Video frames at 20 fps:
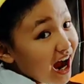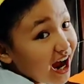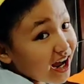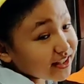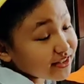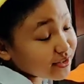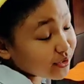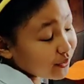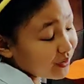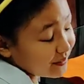
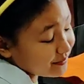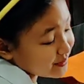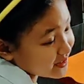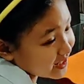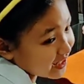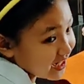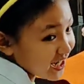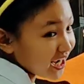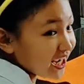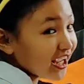So I'm
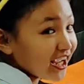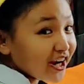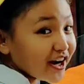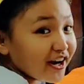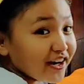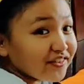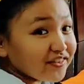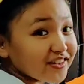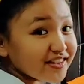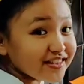sitting here
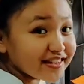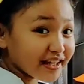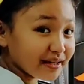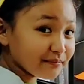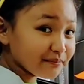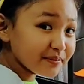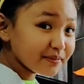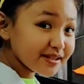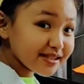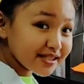in the same
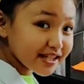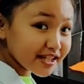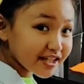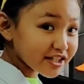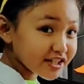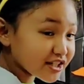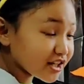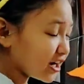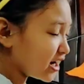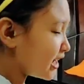
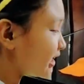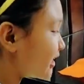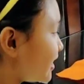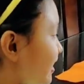position